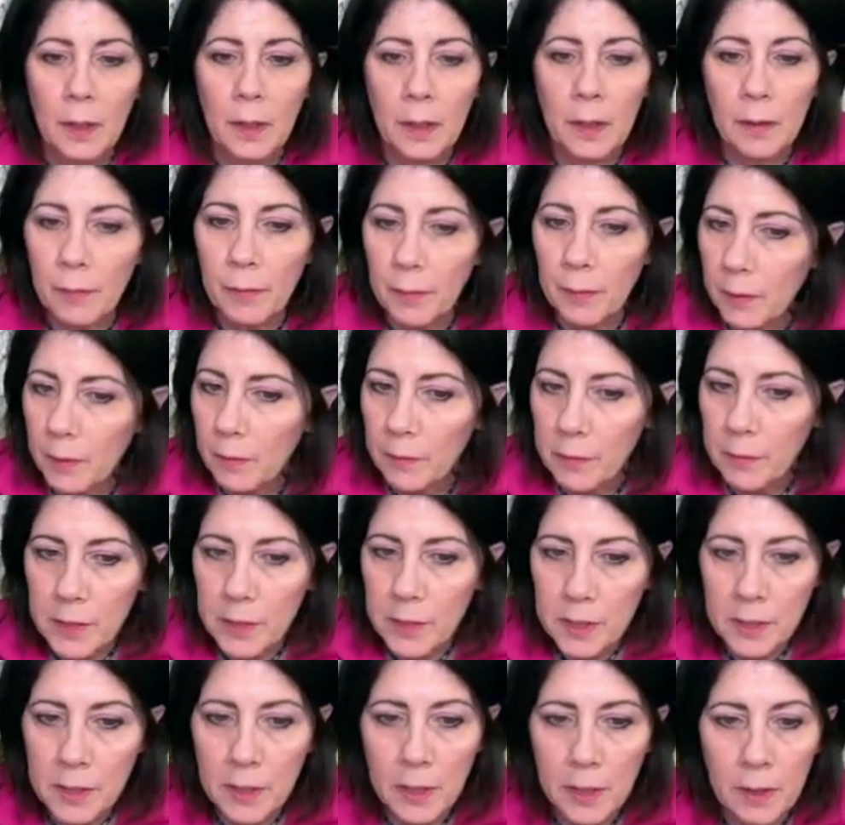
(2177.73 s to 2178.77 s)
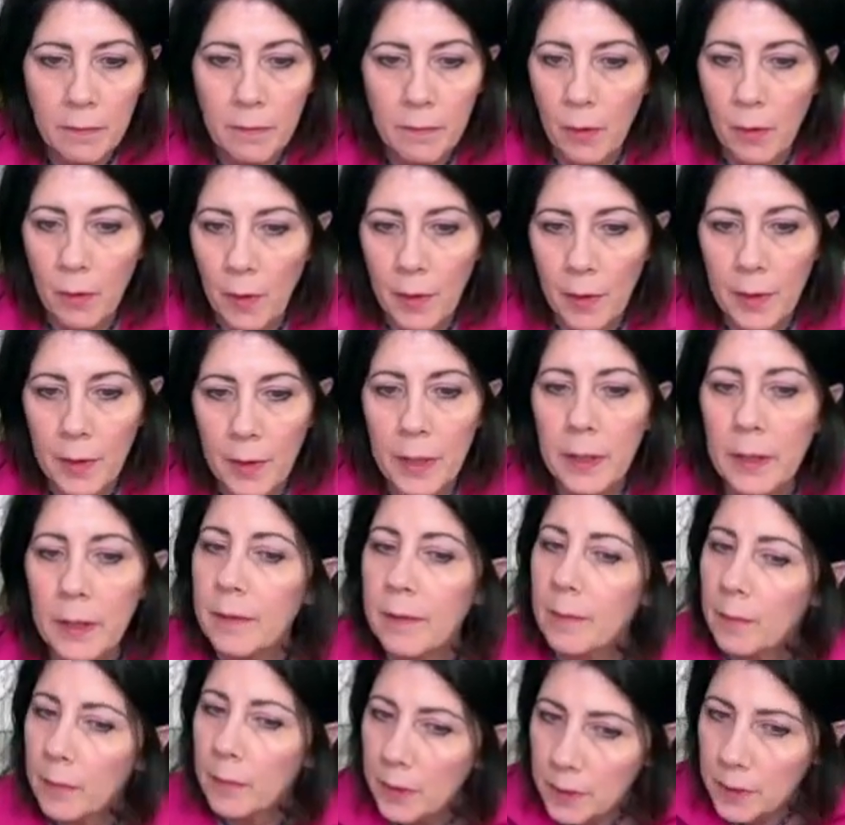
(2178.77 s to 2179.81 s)
effort received heartache,
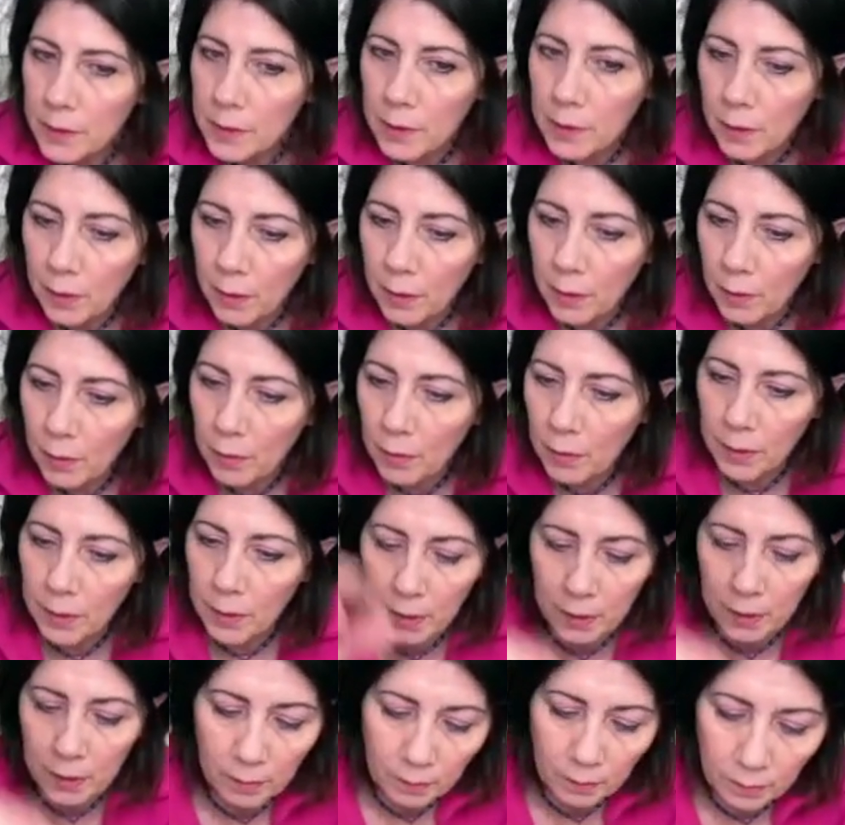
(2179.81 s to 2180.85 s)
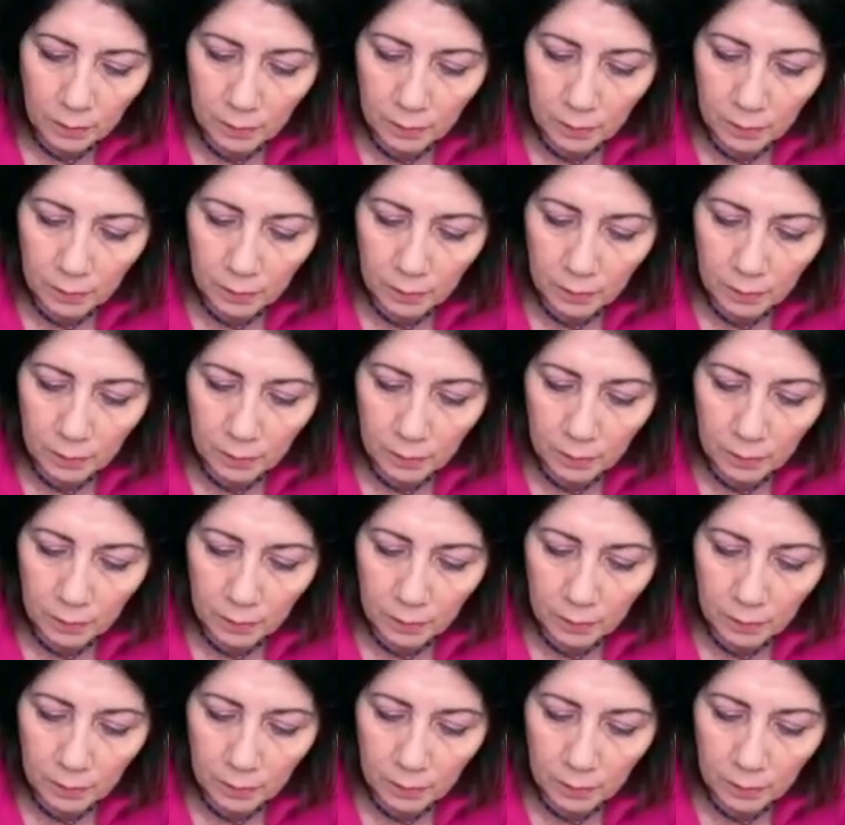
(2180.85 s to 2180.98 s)
insecurity.